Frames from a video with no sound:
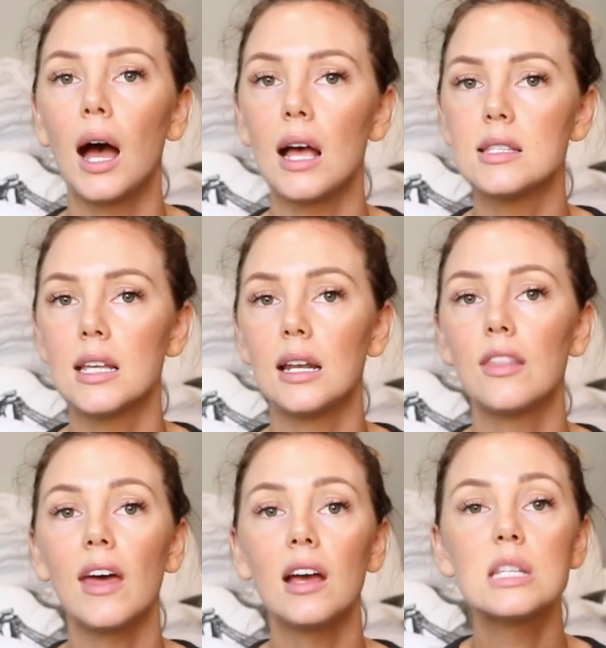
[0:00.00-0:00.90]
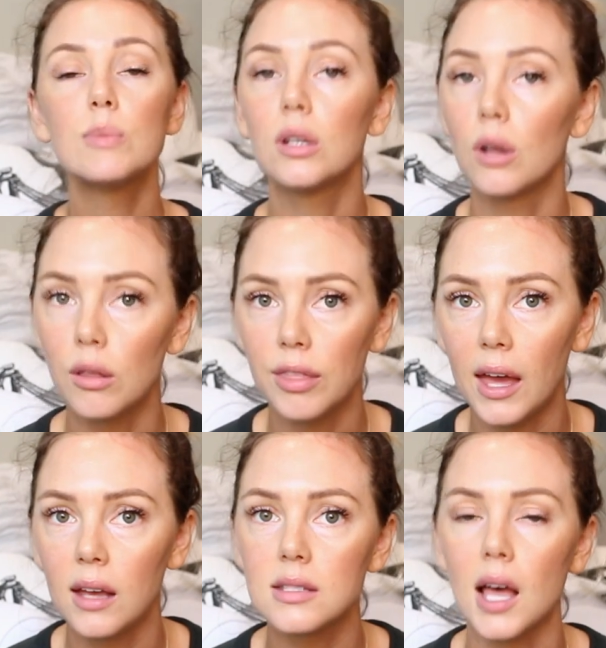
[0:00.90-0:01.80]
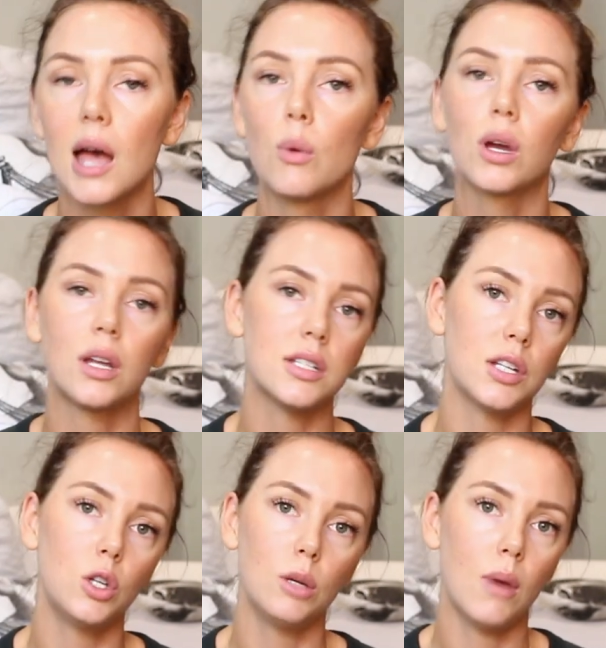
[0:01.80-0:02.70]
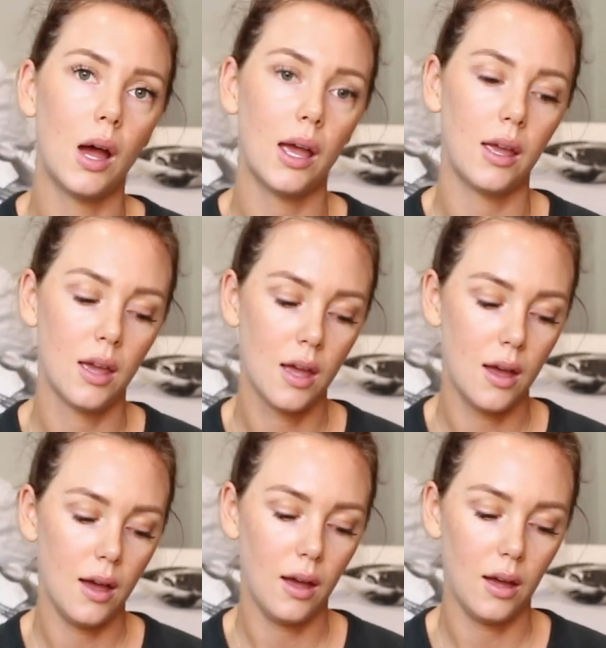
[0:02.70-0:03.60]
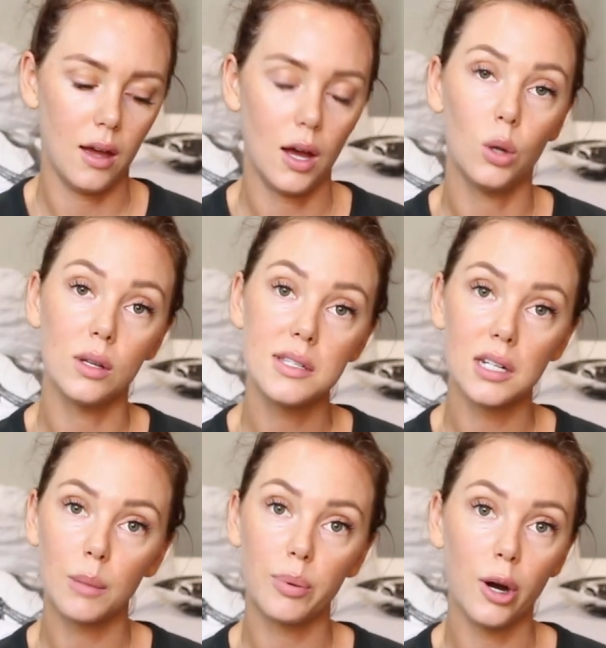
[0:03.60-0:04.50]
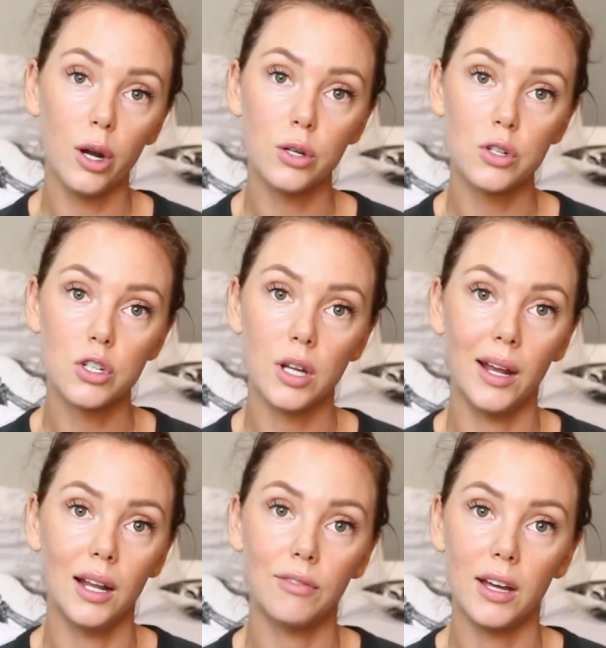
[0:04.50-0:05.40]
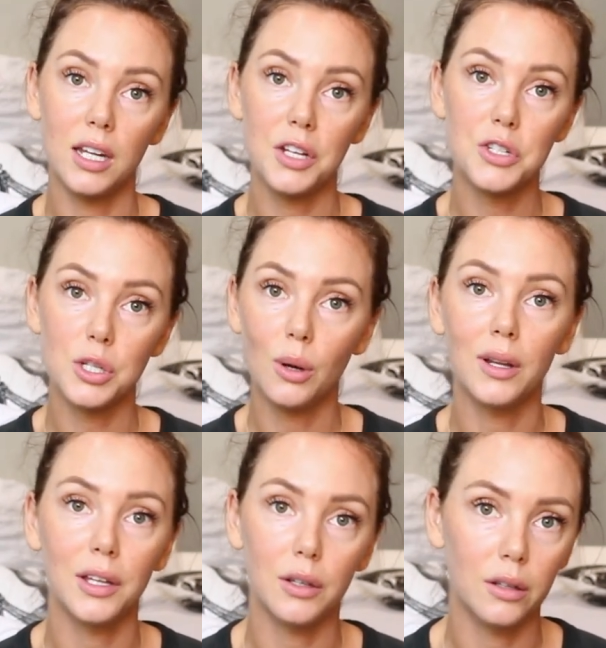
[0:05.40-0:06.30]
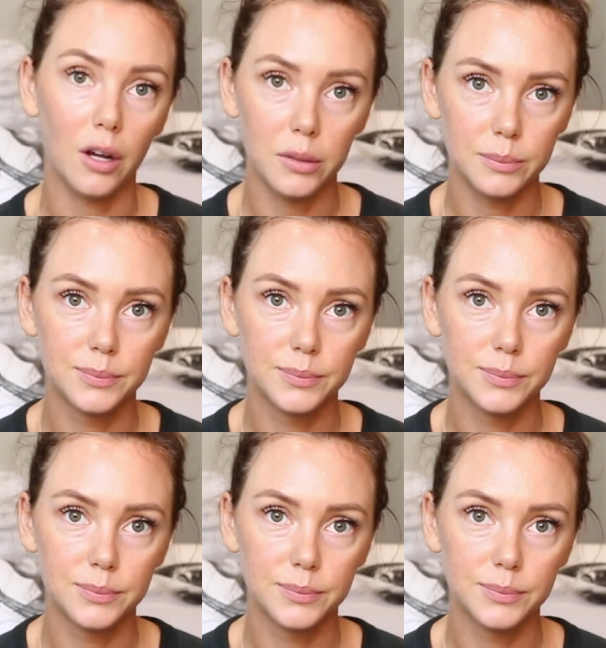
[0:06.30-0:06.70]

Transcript: I said, "Thanks, but no thanks. I will continue my holistic approach, and if I need you, I'll let you know."